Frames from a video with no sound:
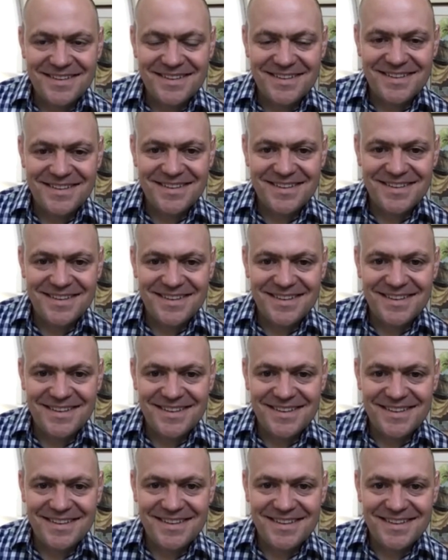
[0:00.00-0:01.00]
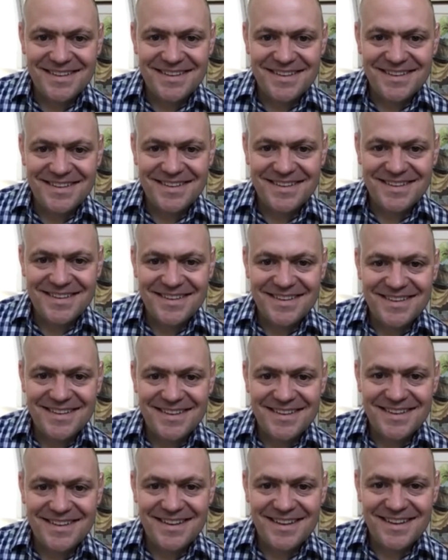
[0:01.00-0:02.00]

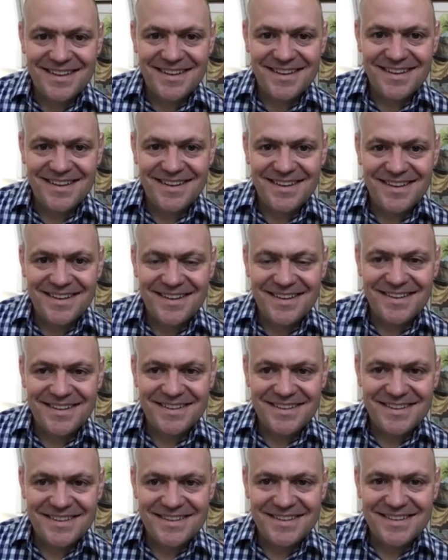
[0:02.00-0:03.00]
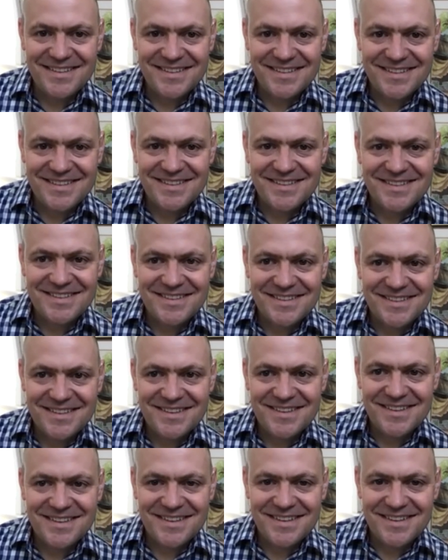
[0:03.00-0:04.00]

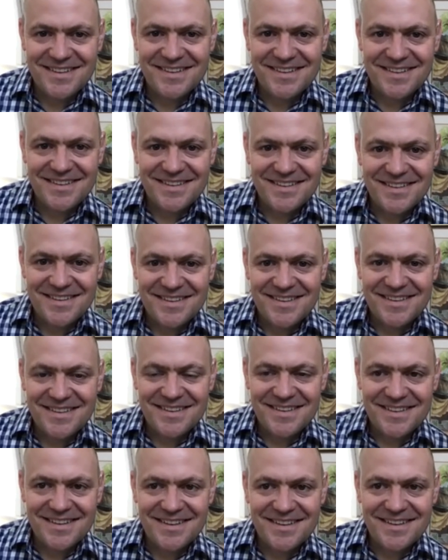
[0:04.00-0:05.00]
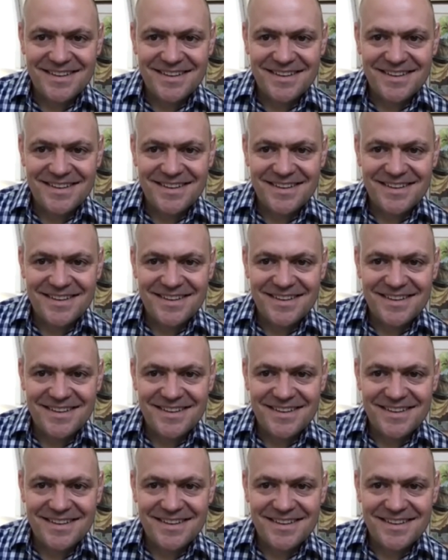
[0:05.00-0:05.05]
The person shown says nothing.